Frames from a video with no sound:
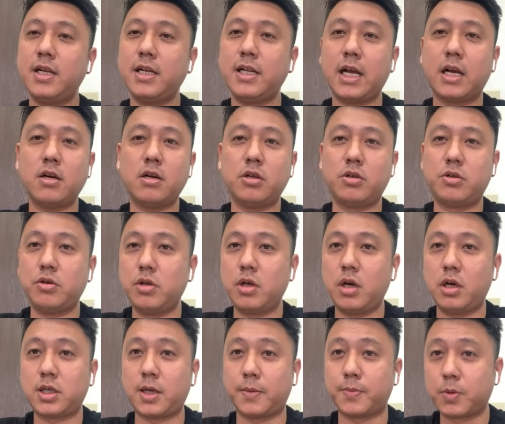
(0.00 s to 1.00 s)
they're gonna do
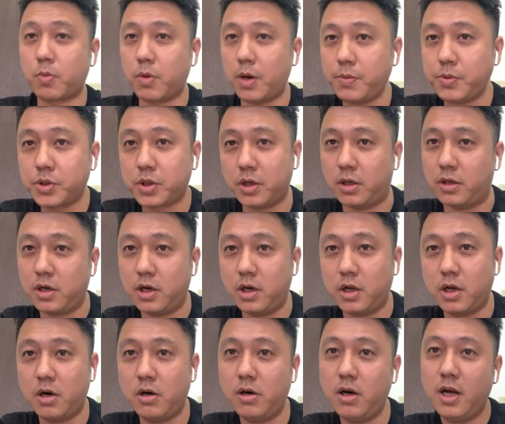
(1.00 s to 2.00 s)
the subscription. You
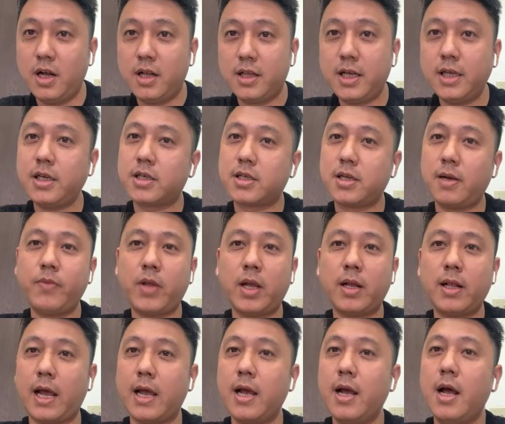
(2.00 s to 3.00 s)
know, this is something
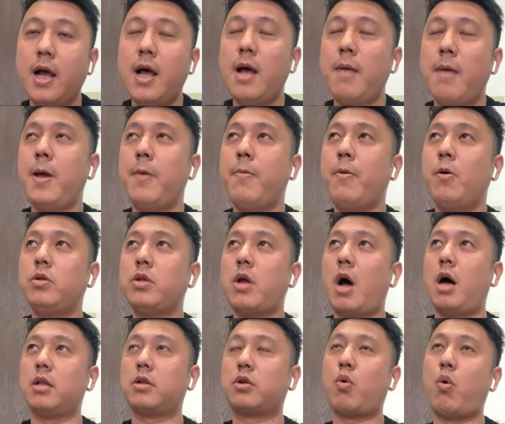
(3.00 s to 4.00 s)
like people
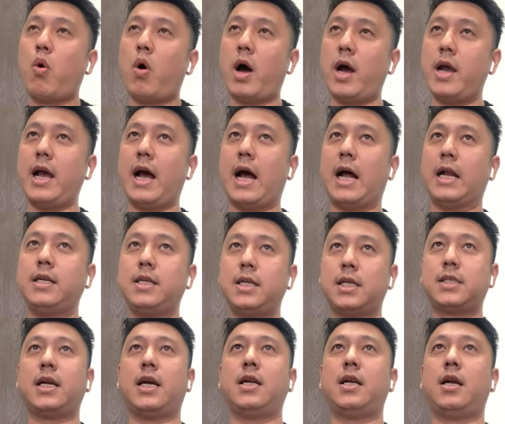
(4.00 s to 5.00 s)
not quite
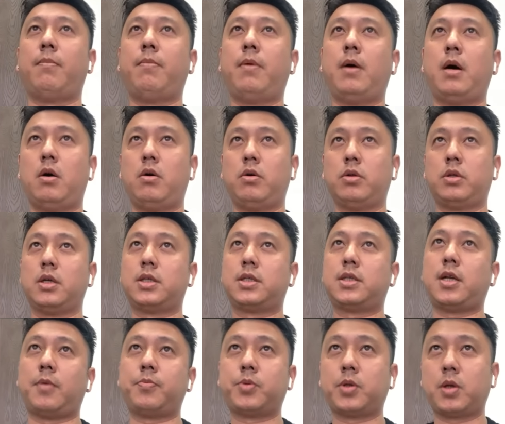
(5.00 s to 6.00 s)
understand about the
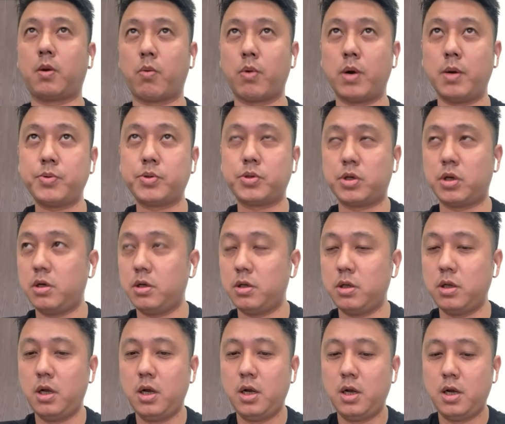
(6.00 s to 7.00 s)

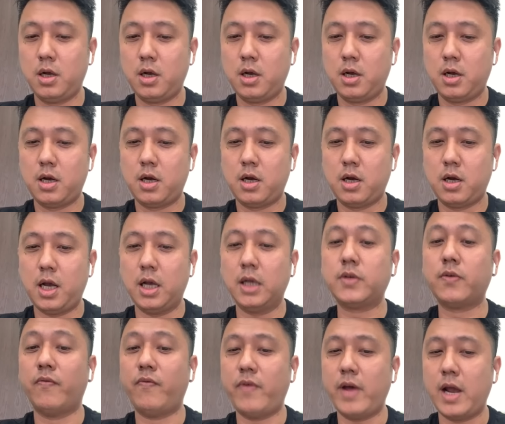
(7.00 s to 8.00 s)
subscription. Is
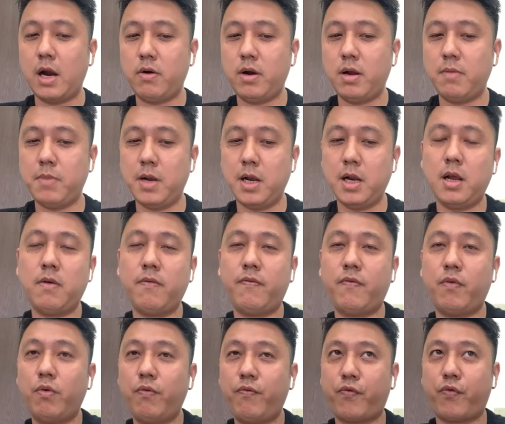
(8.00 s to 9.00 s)
very
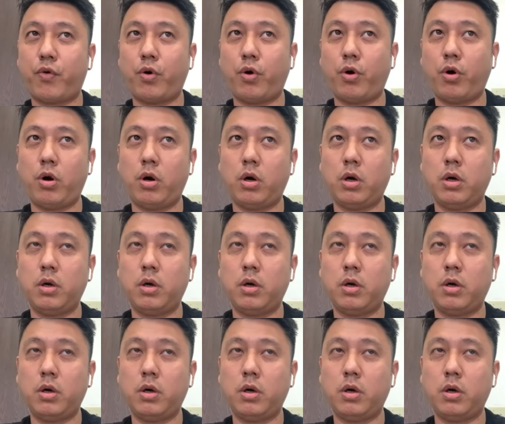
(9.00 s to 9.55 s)
meaningful for